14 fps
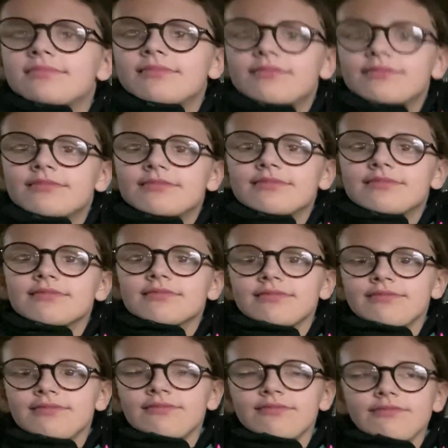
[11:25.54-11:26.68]

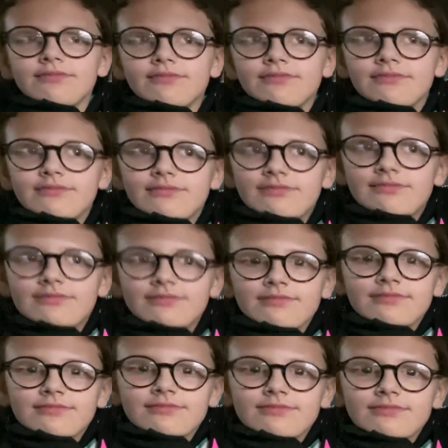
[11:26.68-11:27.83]

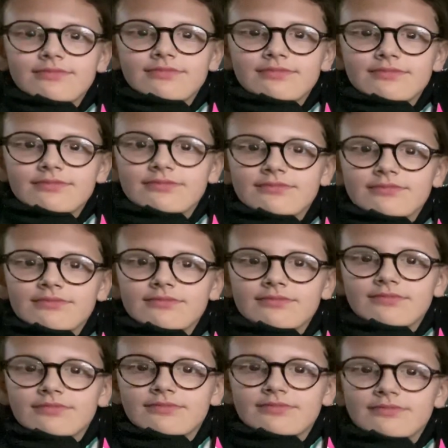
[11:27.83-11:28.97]

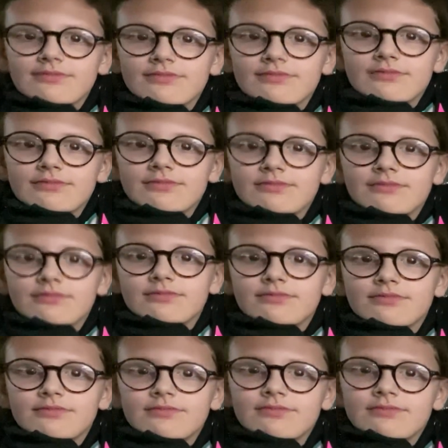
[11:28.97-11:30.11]

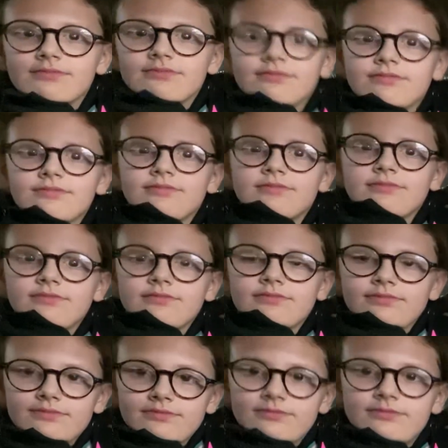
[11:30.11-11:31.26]

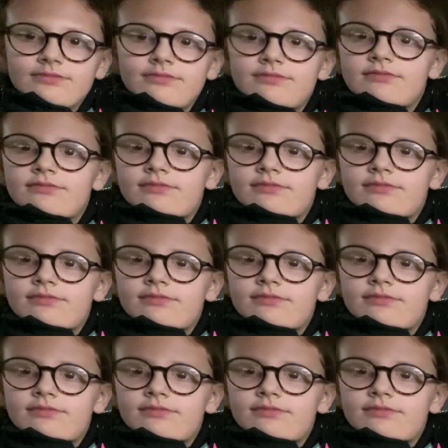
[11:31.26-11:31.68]
The person shown says nothing.